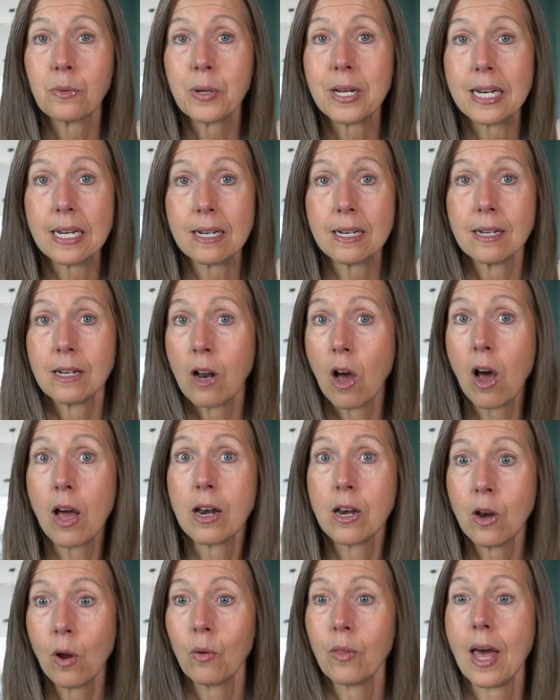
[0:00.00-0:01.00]
We did
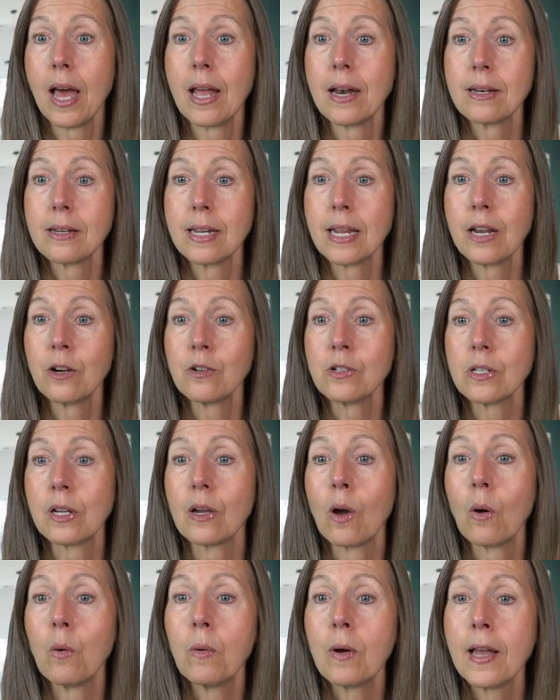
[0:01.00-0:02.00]
not know that years
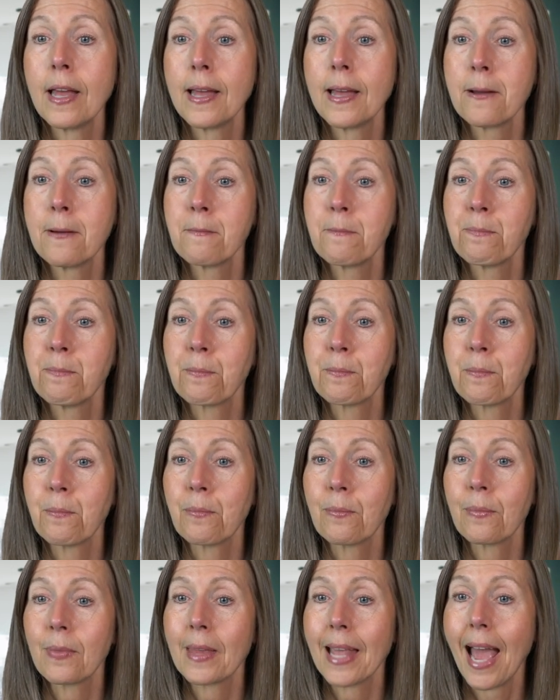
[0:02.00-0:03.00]
ago.
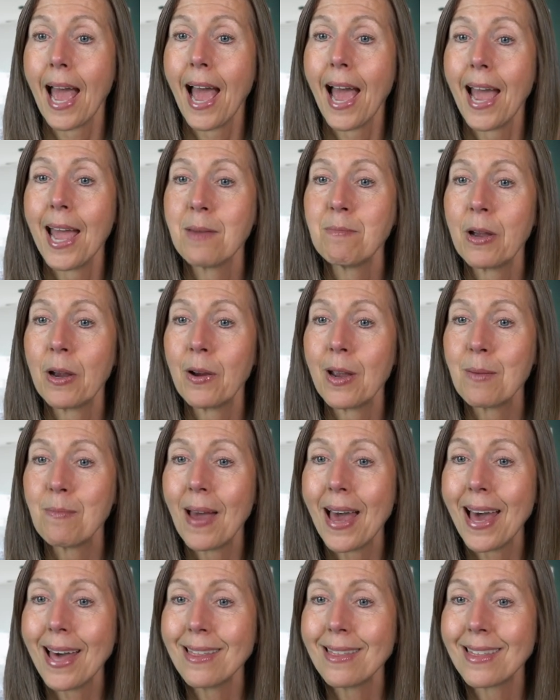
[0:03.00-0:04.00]
Hi, Mary
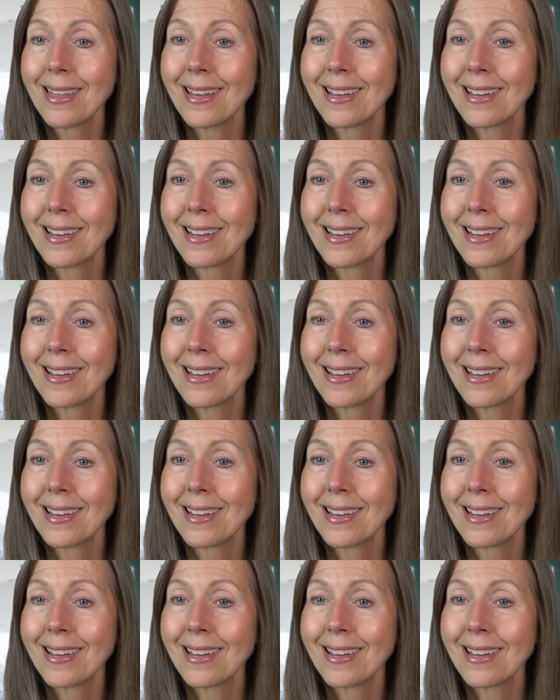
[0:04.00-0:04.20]
Beth.